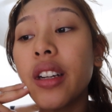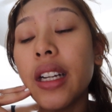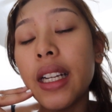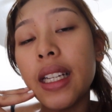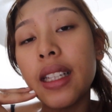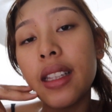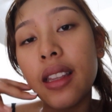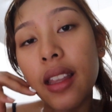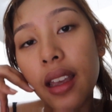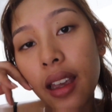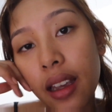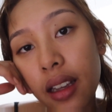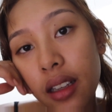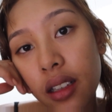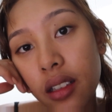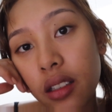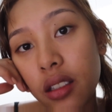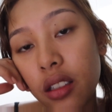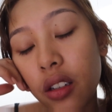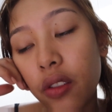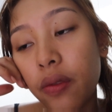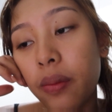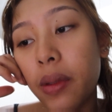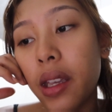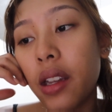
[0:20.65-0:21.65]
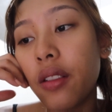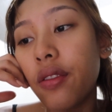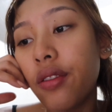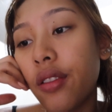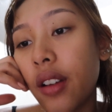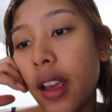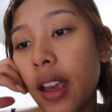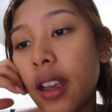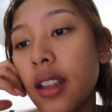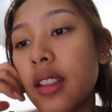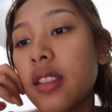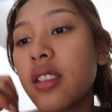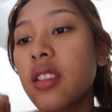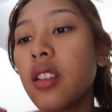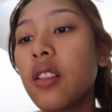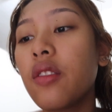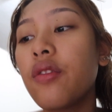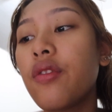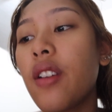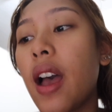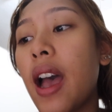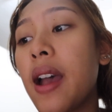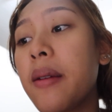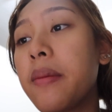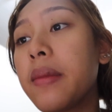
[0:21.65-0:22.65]
greetings of my friends
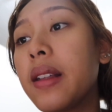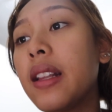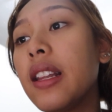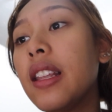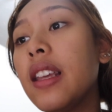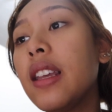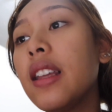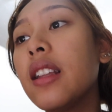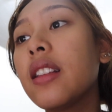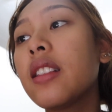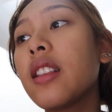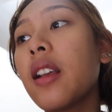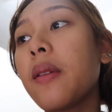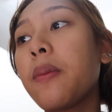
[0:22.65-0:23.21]
and family.